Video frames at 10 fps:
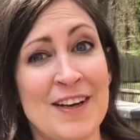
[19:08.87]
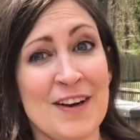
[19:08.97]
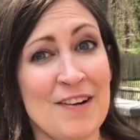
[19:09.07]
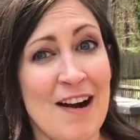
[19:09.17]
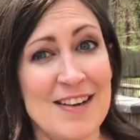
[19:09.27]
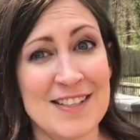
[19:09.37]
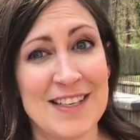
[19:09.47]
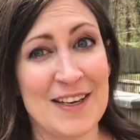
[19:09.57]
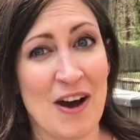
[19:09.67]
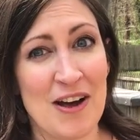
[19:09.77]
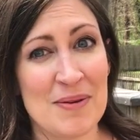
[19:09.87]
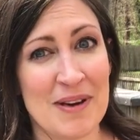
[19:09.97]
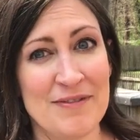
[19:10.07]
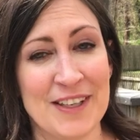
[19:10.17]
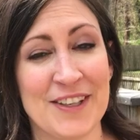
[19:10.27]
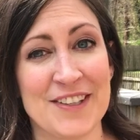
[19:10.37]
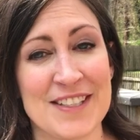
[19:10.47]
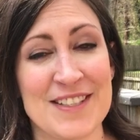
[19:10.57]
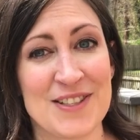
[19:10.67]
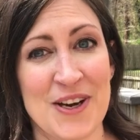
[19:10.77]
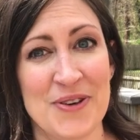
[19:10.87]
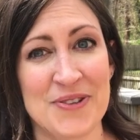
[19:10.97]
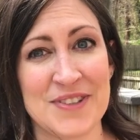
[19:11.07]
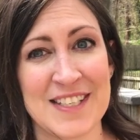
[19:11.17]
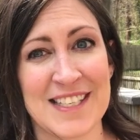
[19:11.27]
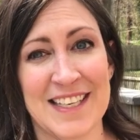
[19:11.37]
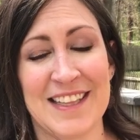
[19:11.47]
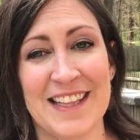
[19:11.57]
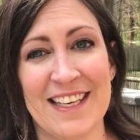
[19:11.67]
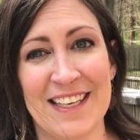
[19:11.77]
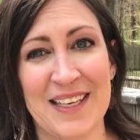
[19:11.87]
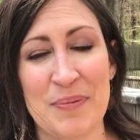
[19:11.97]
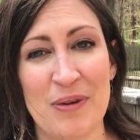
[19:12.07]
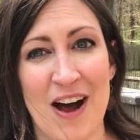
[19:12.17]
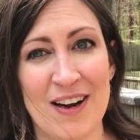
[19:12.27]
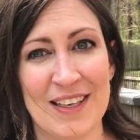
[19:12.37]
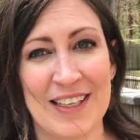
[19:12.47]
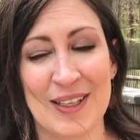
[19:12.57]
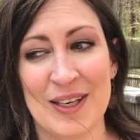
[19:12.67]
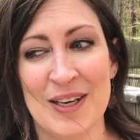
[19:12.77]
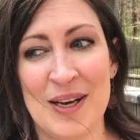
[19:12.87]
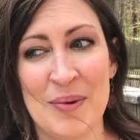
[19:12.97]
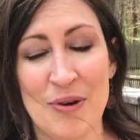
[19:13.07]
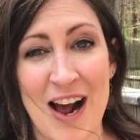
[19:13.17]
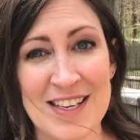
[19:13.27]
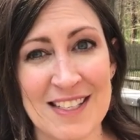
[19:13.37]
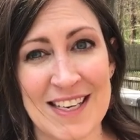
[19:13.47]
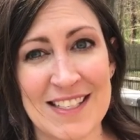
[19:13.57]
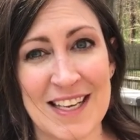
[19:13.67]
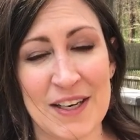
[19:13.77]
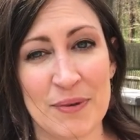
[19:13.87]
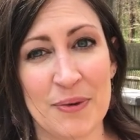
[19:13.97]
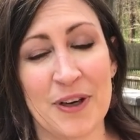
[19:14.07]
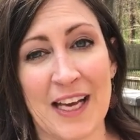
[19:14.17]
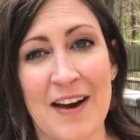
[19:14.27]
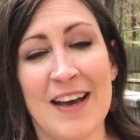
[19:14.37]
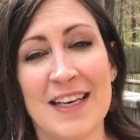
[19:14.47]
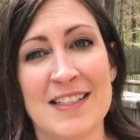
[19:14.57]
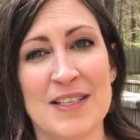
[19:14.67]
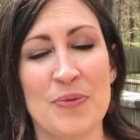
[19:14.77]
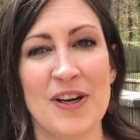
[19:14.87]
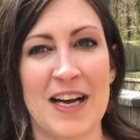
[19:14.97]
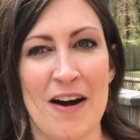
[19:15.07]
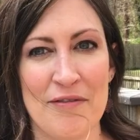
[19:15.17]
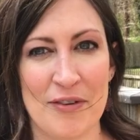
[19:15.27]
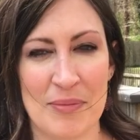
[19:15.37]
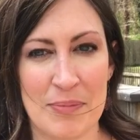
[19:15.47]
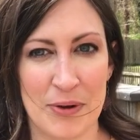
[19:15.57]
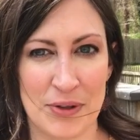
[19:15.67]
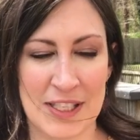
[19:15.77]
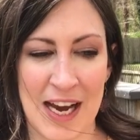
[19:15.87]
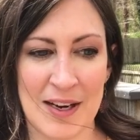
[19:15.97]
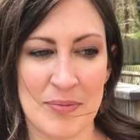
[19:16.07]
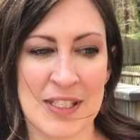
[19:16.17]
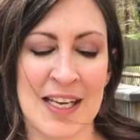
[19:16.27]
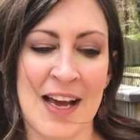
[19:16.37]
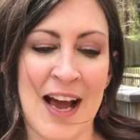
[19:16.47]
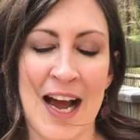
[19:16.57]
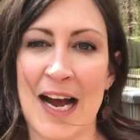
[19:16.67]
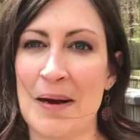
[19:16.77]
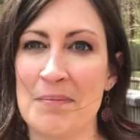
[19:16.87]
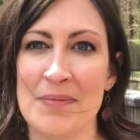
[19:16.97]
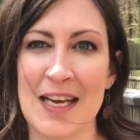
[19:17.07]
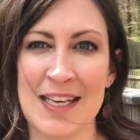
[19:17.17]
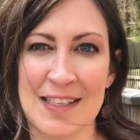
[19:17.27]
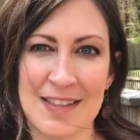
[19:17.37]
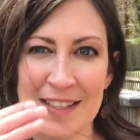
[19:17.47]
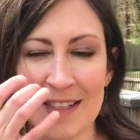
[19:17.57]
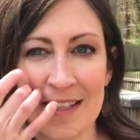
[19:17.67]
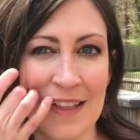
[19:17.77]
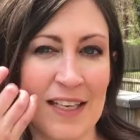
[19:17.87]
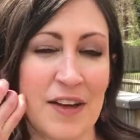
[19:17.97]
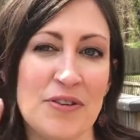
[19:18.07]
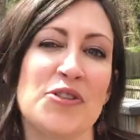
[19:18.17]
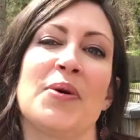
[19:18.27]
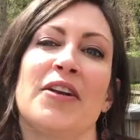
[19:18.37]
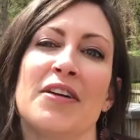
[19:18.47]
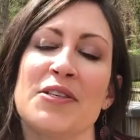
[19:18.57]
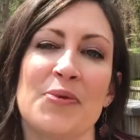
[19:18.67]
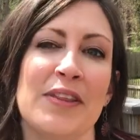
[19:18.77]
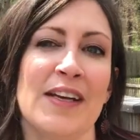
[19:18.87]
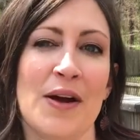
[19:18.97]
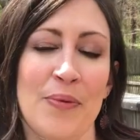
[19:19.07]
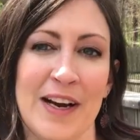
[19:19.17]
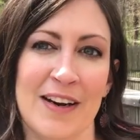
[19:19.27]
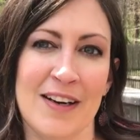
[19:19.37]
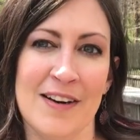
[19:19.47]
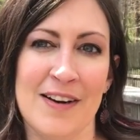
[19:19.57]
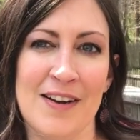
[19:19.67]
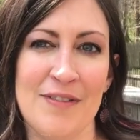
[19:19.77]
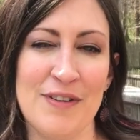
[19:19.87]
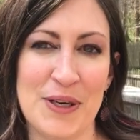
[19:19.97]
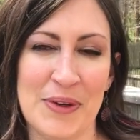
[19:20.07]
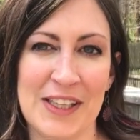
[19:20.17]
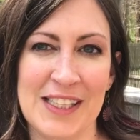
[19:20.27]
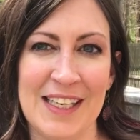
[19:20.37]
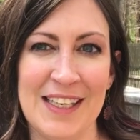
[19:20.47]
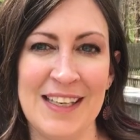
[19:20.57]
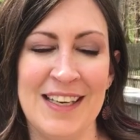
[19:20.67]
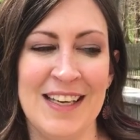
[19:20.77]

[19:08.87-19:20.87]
crossing all of my fingers and toes in the blocking process that it would work out and it did work out for me both times um, and the other sweater is one that I wear frequently